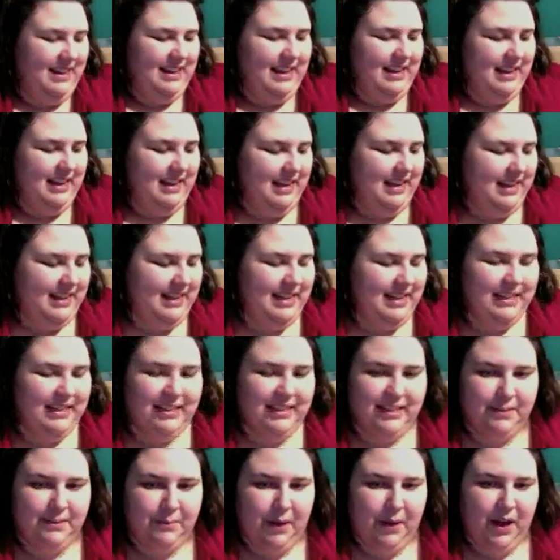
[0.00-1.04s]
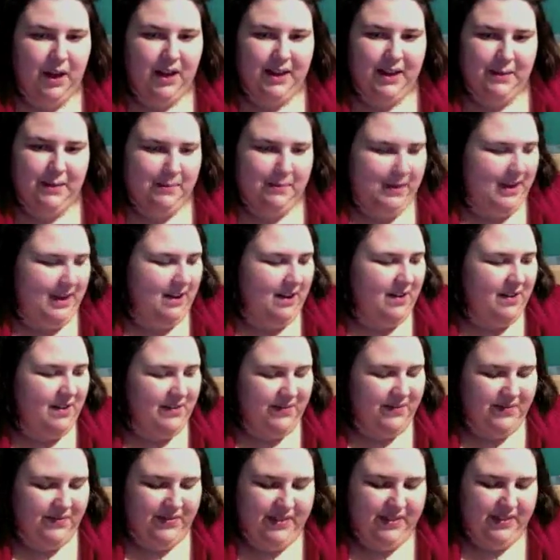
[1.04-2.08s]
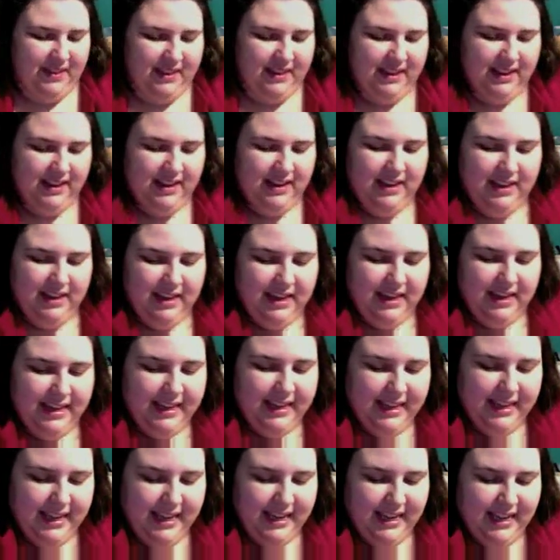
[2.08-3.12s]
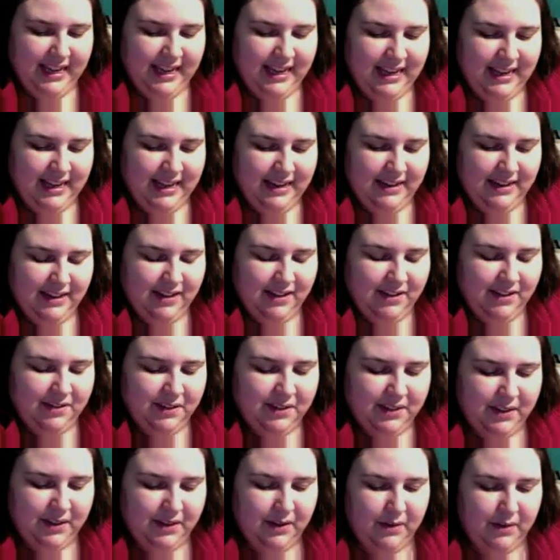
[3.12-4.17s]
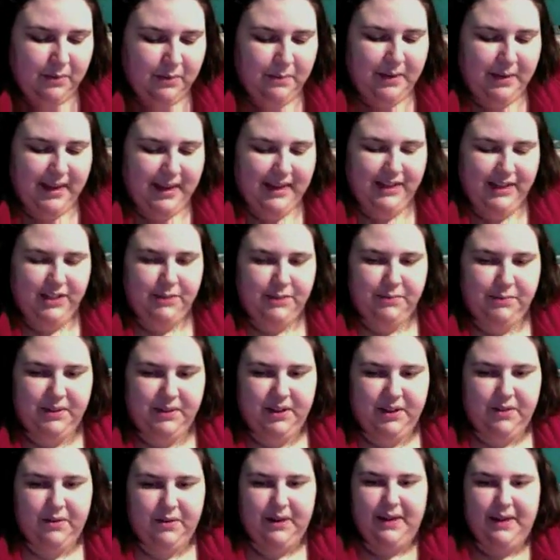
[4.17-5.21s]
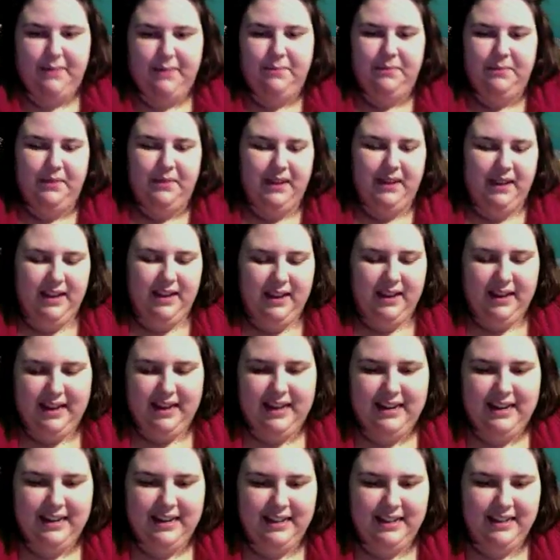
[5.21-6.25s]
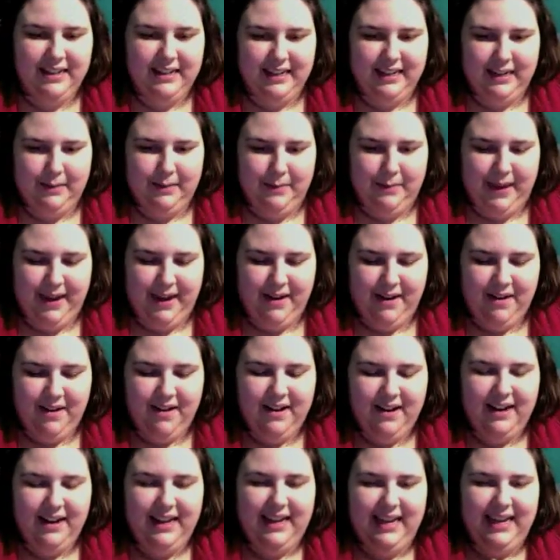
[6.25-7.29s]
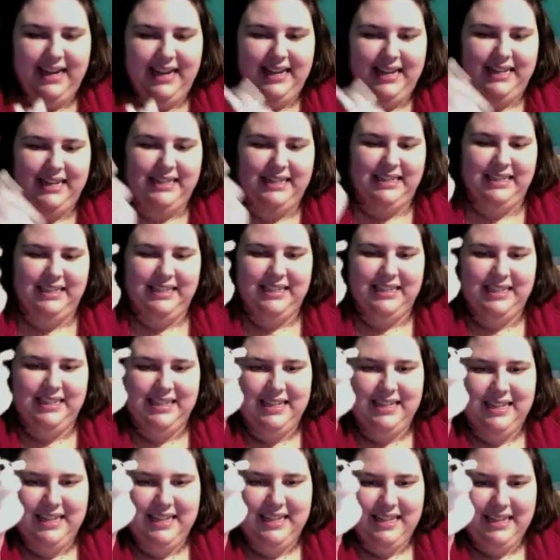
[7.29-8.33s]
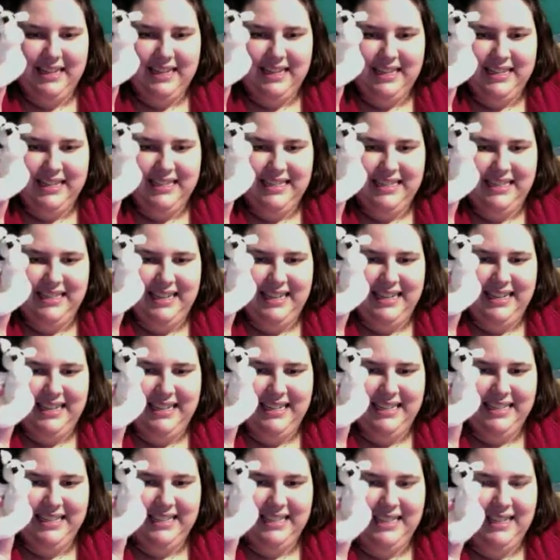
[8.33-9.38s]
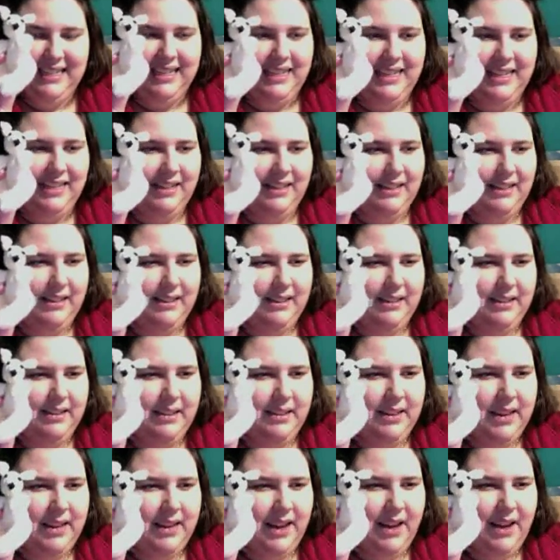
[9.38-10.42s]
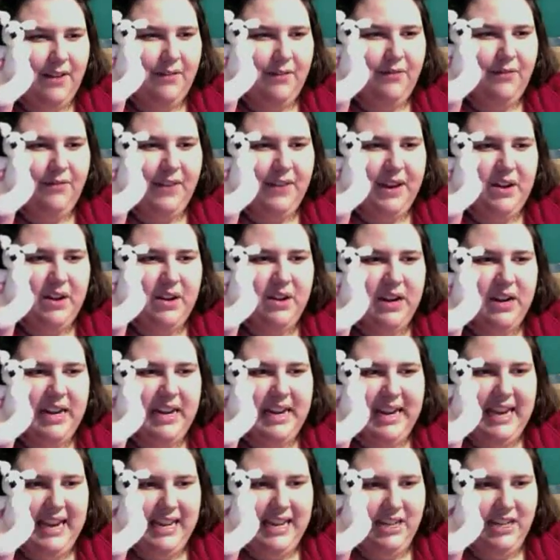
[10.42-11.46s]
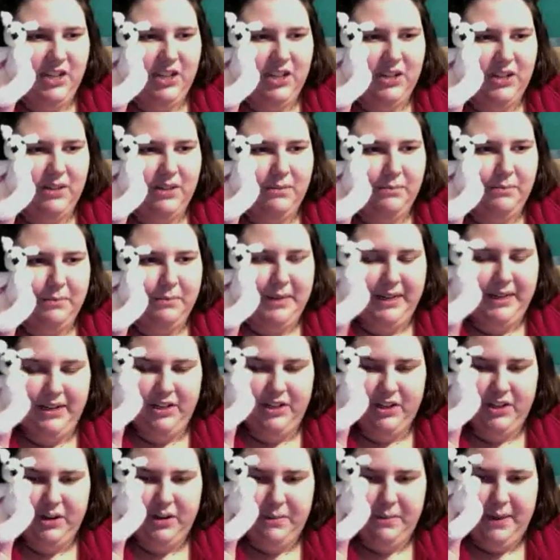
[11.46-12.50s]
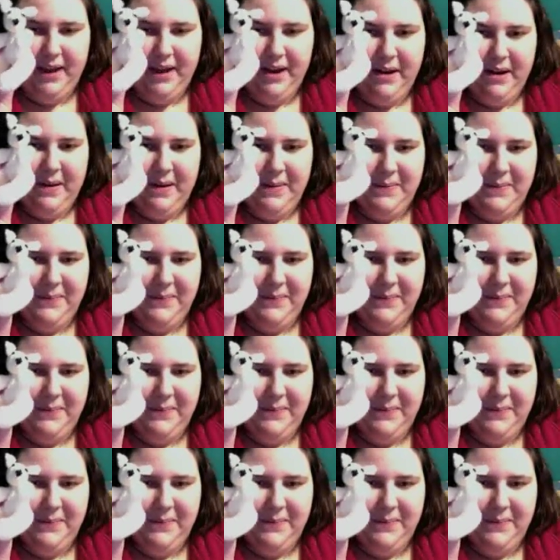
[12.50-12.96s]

And that's the Pocket Bear. And also by Gypsycream, got another little bear, and this is the little fairy angel miniature bear.